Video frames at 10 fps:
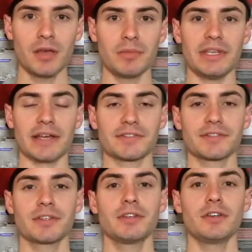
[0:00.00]
But
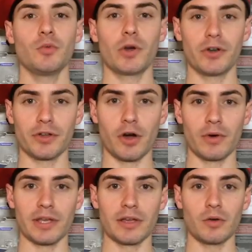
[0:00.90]
yes, where you're
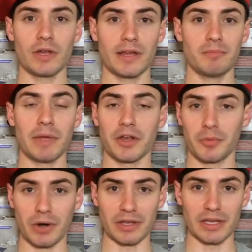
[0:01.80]
going can make or
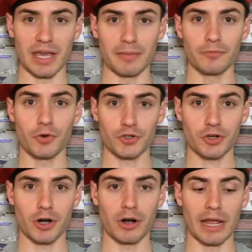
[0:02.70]
break a game for
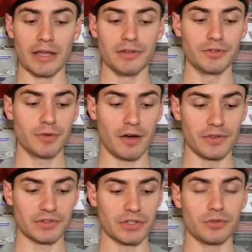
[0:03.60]
sure, and
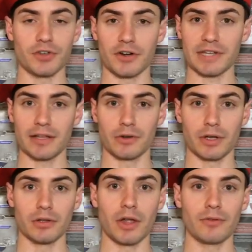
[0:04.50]
obviously you start
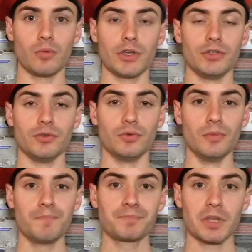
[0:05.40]
tailoring a lot of what
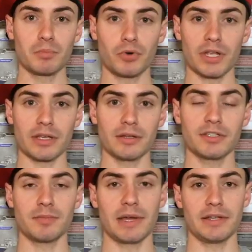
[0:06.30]
you bring
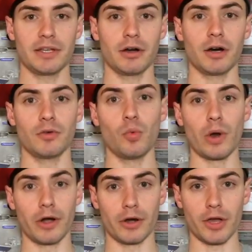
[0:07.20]
depending on
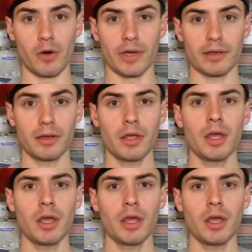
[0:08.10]
where you're going.